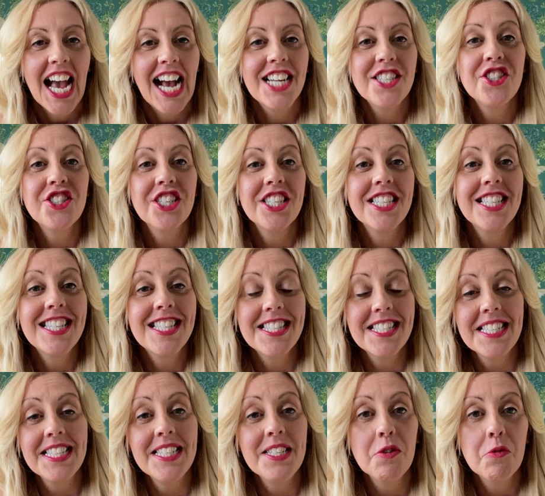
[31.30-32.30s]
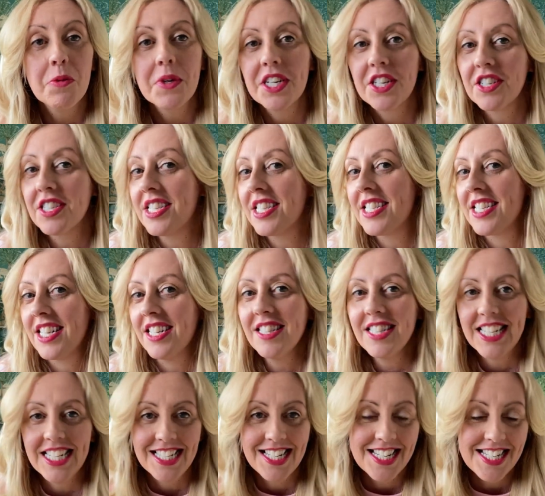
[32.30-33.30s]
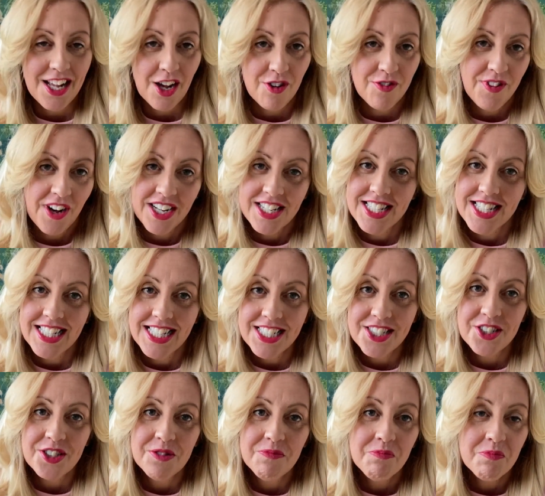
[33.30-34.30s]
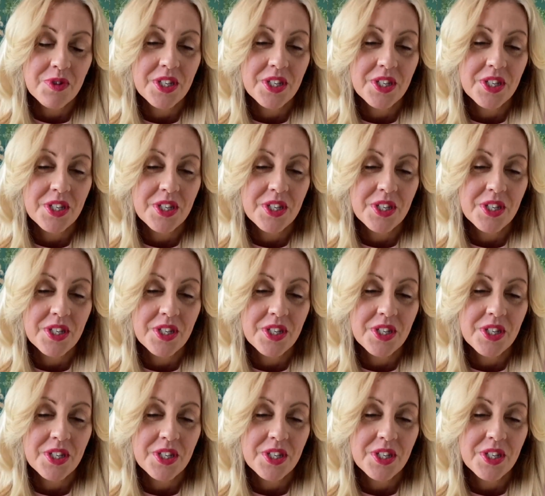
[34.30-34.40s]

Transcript: As you can see, we are still in self-isolation.